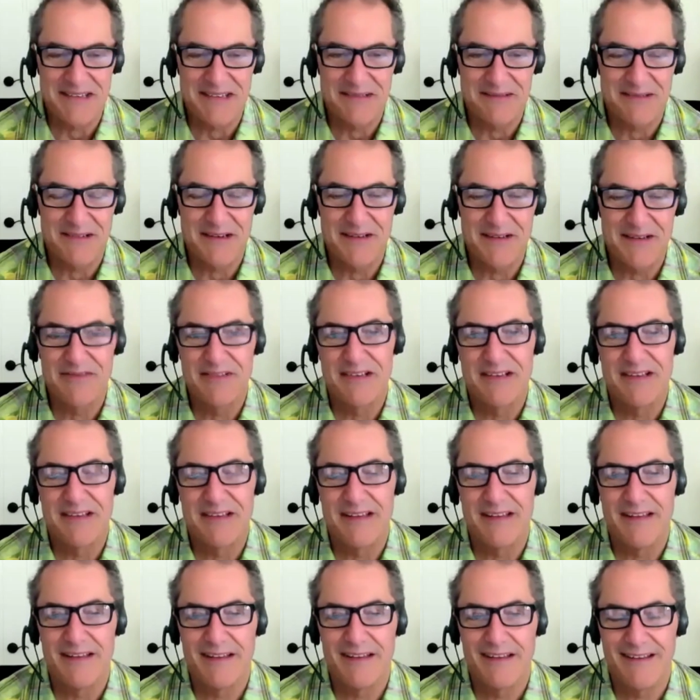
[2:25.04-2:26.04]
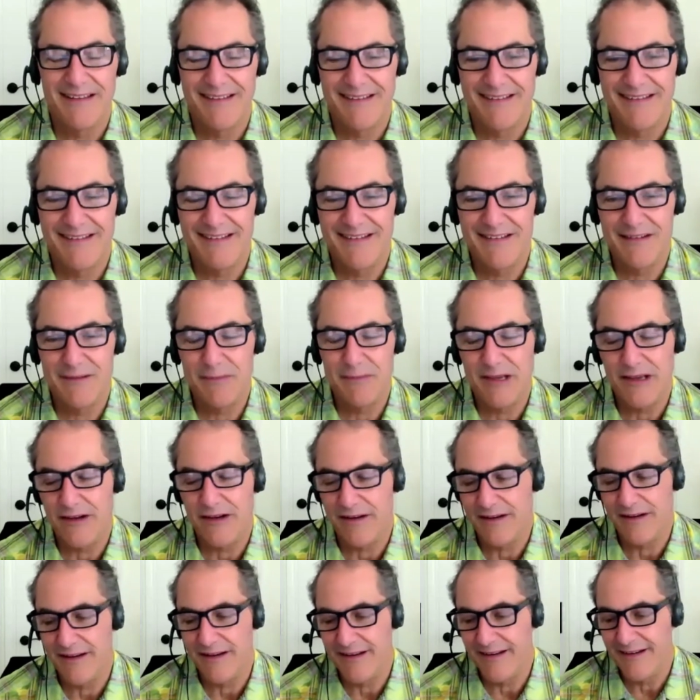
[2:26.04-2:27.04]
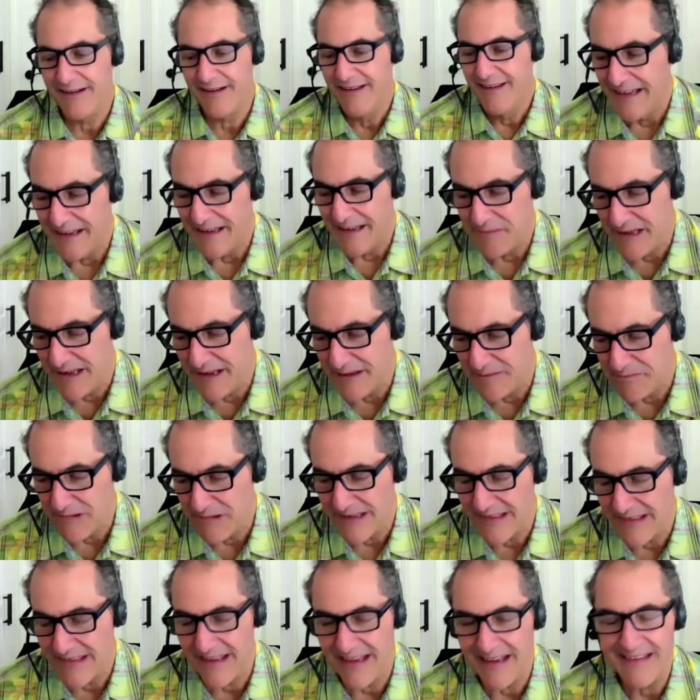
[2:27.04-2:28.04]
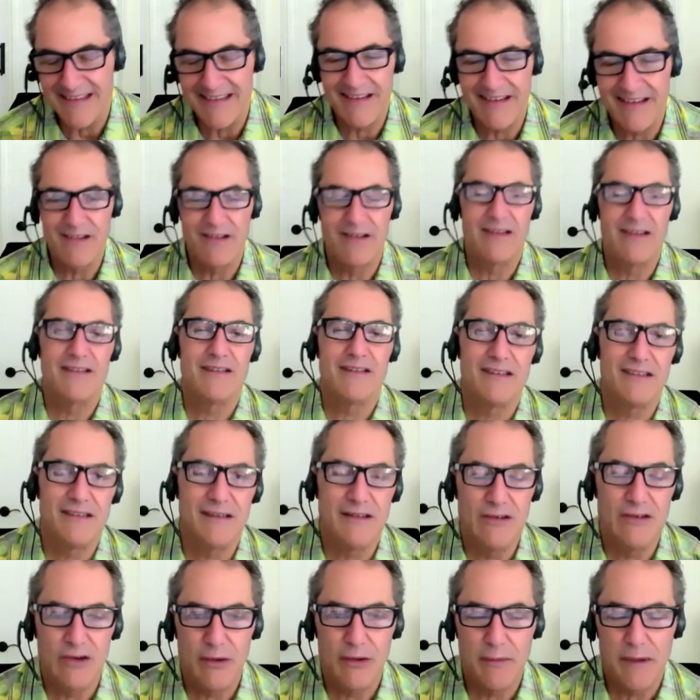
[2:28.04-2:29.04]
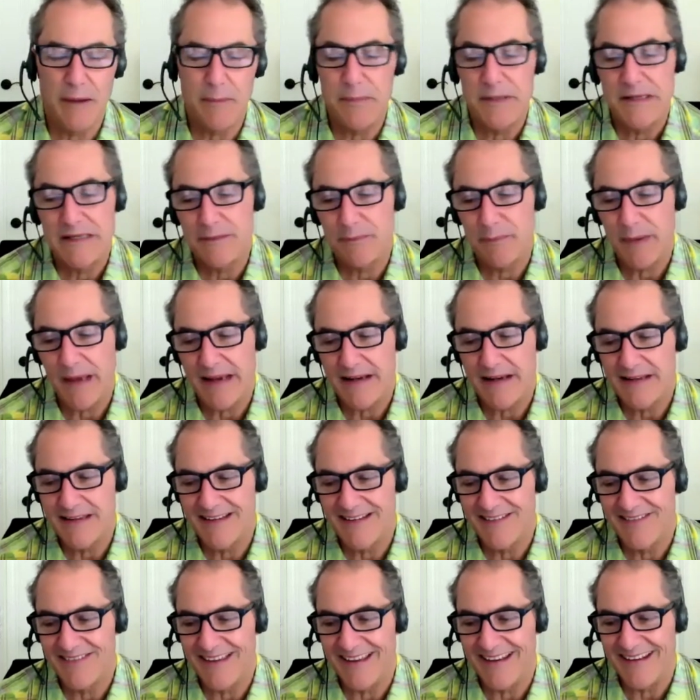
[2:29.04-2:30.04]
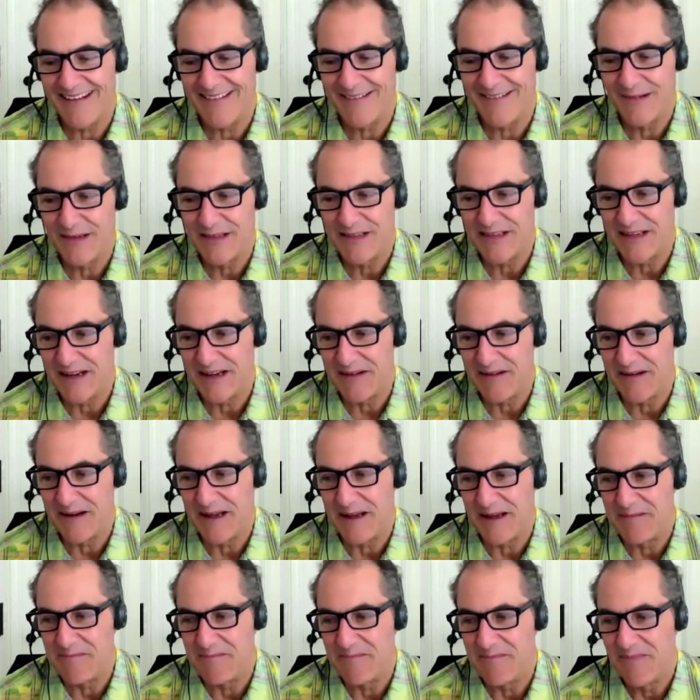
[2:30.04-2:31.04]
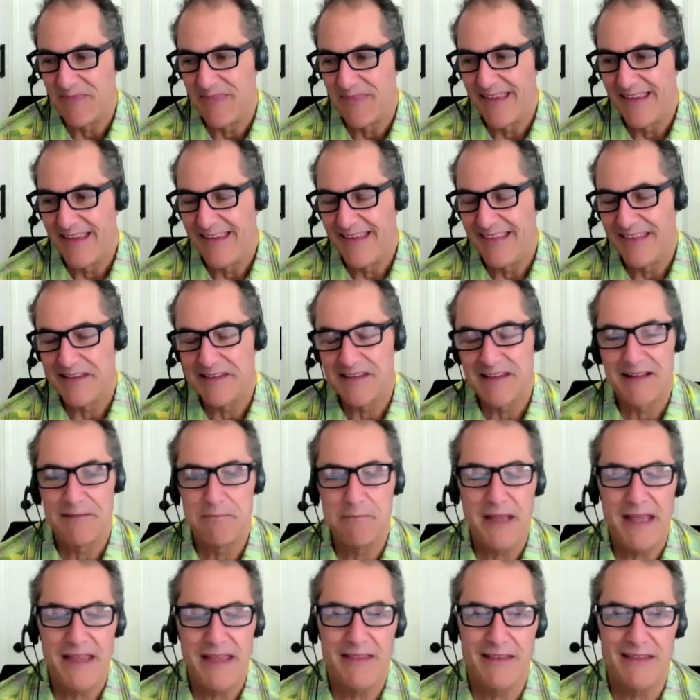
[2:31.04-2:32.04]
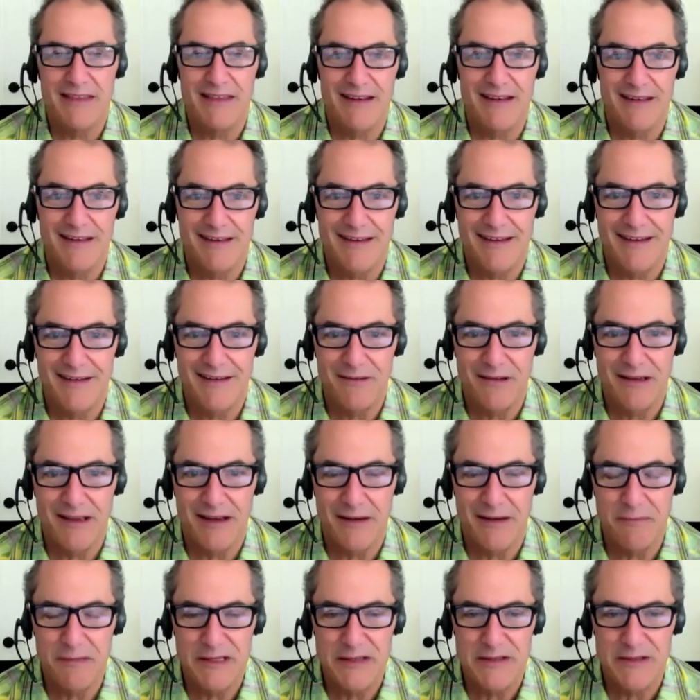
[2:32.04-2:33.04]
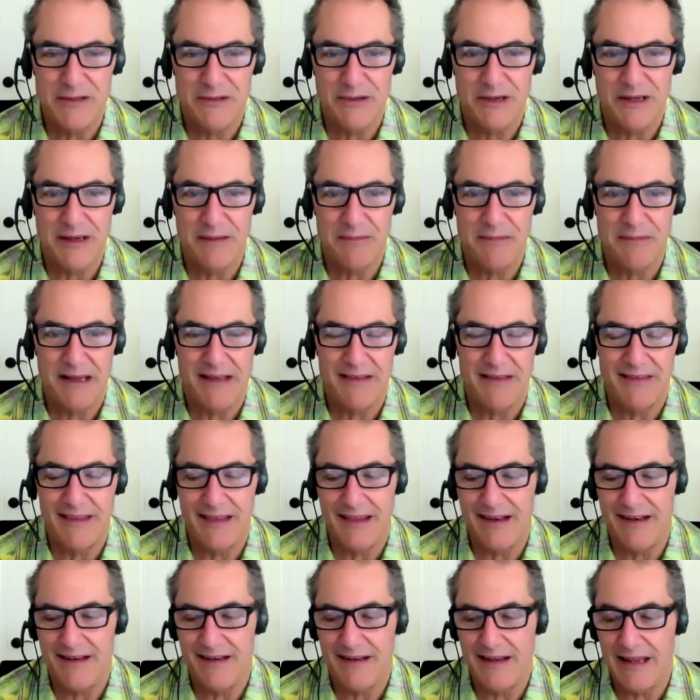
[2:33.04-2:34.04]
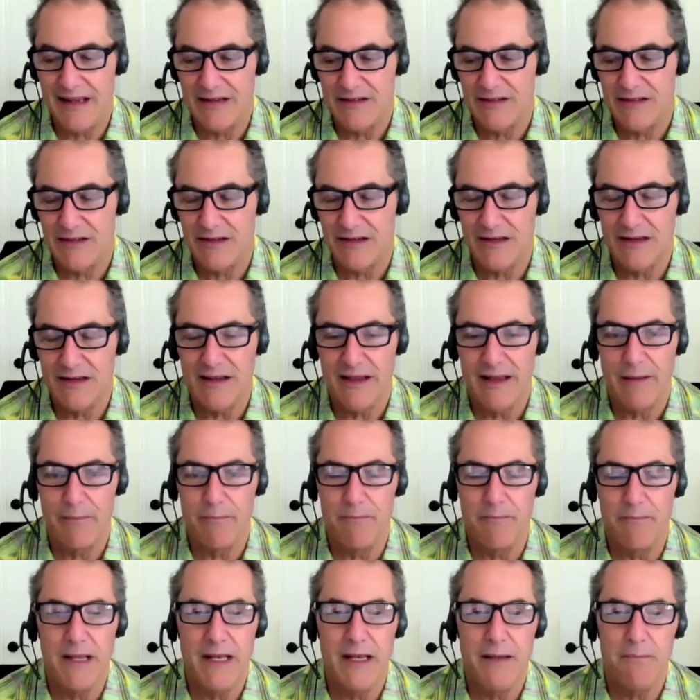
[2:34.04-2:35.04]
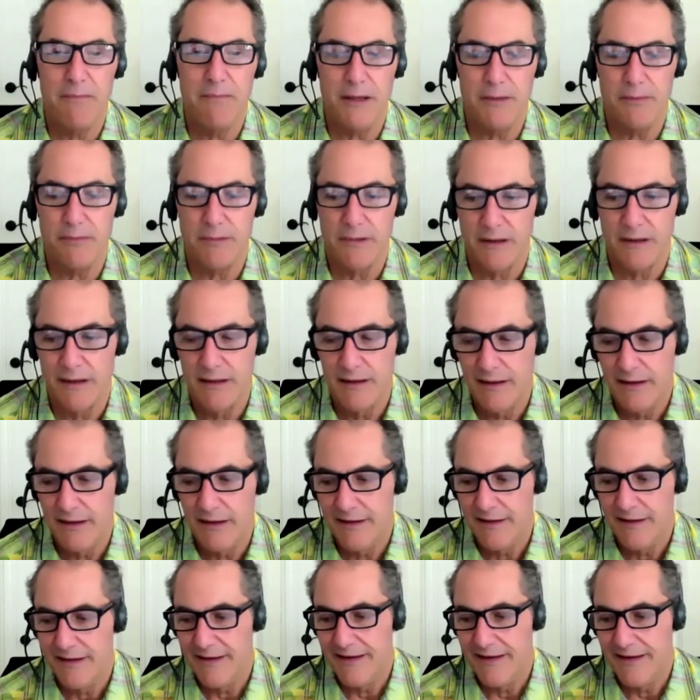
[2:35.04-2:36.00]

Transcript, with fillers: It's wonderful uh, to be on, and I'm hoping that uh, your listeners enjoy my perspective and also um, this little method that uh, we're going to be talking about that has certainly helped many people.